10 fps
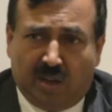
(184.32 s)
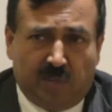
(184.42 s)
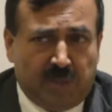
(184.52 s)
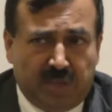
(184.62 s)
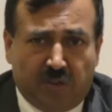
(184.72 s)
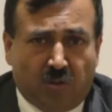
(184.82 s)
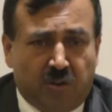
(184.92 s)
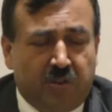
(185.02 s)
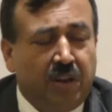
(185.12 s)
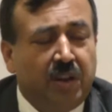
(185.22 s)
in many
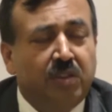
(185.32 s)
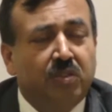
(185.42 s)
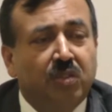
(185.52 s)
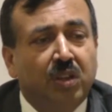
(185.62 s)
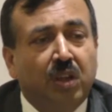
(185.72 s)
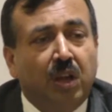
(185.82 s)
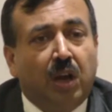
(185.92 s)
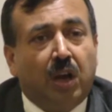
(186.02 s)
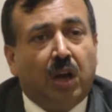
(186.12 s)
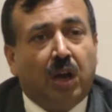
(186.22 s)
continents,
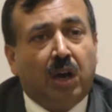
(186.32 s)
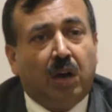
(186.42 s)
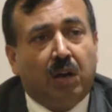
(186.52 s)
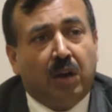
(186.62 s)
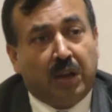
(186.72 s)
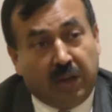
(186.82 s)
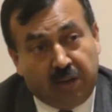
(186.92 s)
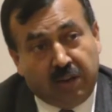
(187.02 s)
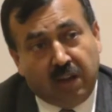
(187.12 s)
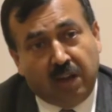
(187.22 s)

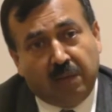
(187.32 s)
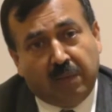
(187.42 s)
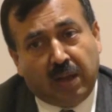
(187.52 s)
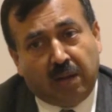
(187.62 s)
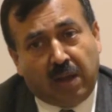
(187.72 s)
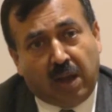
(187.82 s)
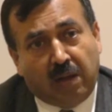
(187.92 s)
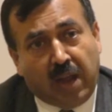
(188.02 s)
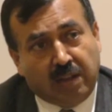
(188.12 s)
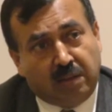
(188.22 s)
India
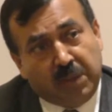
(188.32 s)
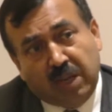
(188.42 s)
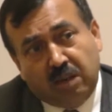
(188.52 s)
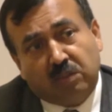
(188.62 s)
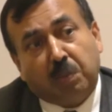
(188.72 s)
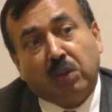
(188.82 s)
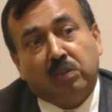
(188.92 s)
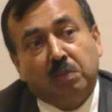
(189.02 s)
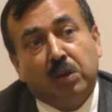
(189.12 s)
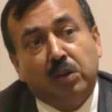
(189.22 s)
has a bigger
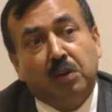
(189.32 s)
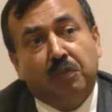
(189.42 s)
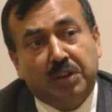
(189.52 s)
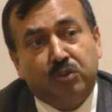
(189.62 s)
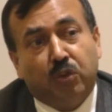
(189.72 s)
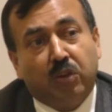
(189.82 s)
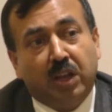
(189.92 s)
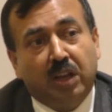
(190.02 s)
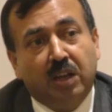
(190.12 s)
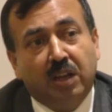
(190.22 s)
responsibility of
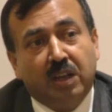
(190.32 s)
ensuring